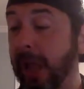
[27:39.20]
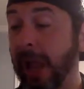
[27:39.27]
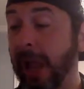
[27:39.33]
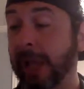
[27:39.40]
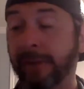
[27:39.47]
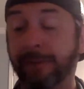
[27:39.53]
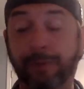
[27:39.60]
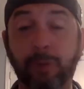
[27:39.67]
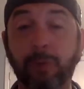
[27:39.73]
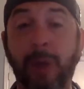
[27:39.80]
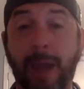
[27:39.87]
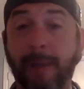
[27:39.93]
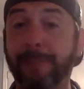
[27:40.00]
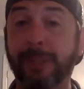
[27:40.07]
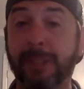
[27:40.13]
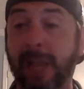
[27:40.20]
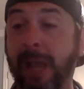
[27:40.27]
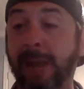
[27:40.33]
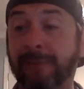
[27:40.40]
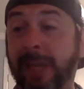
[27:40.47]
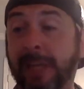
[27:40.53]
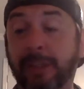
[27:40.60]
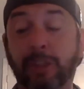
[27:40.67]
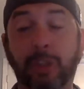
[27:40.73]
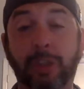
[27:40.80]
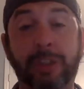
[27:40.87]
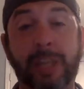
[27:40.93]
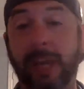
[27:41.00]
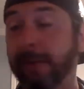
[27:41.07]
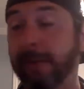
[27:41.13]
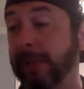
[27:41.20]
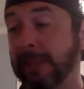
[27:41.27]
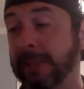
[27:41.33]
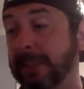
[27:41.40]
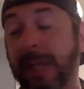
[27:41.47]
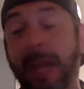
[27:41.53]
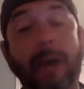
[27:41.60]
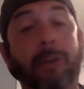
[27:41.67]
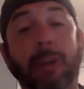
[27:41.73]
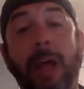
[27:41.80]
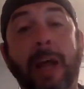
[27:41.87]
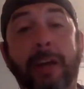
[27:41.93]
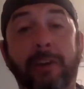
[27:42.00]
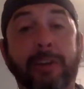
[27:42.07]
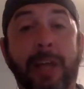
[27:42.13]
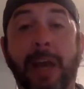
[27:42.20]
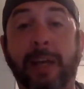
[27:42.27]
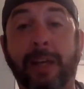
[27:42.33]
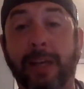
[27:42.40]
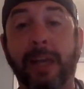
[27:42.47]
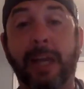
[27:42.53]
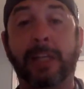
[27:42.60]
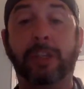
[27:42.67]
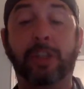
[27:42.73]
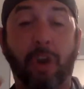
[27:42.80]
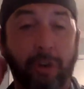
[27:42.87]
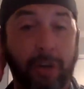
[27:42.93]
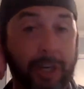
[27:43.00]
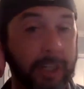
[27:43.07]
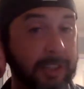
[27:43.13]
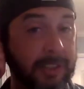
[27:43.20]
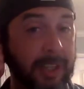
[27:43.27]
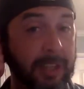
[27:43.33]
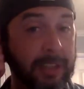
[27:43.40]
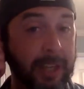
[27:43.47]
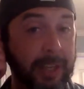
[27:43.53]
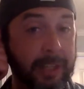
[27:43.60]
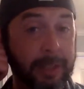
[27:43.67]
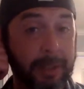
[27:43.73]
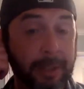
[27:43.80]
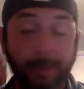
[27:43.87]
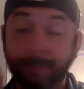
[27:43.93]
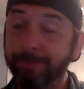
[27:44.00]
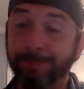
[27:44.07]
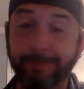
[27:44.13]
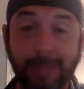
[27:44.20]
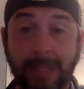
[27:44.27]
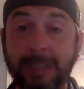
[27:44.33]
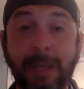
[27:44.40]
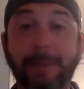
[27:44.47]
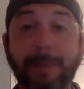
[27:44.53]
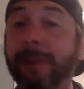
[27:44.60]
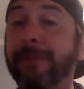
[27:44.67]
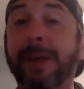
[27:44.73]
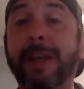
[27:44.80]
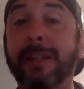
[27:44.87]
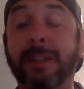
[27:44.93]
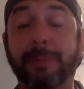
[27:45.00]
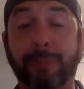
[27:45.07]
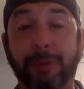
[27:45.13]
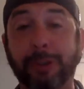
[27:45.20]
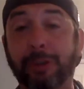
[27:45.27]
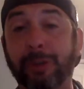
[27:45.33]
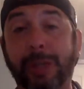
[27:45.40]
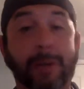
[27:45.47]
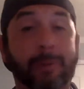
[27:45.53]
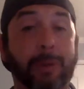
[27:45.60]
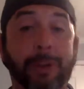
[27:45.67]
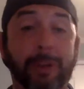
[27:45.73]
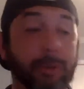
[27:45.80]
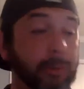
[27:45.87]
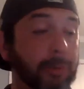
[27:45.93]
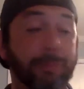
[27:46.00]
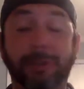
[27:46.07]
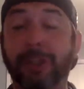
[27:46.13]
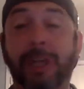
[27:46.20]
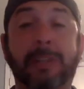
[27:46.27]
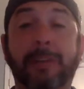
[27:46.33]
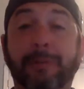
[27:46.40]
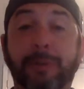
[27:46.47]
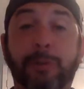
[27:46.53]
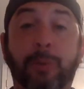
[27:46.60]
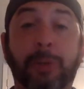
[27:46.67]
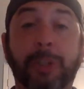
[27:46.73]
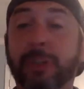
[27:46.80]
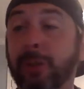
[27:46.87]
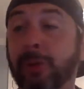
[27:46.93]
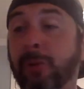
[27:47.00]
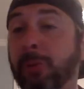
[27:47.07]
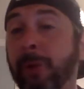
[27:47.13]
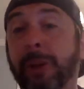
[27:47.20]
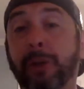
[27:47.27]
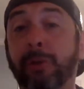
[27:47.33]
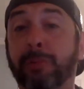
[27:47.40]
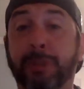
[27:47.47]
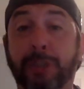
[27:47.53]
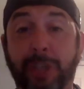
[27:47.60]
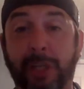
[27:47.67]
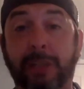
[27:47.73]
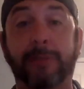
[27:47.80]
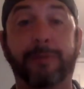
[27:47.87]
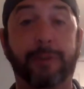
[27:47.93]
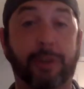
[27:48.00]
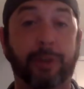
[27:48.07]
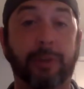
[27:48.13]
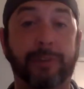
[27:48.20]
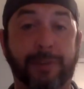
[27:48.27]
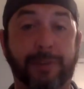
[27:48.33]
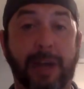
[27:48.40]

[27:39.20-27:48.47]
And if you happen to have that good game that's the outlier dot on that chart on the Sunday, that's how many fantasy points you get, whether you were projected for 22 or whether you were projected for 35.